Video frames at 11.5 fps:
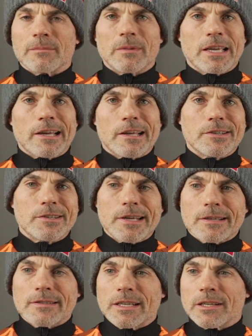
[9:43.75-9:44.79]

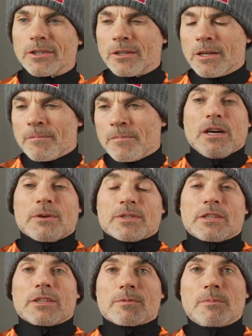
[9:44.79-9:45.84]
GX Eagle. I was
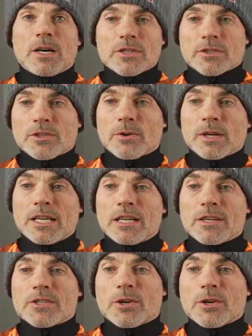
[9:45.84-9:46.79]
in this much lower gear.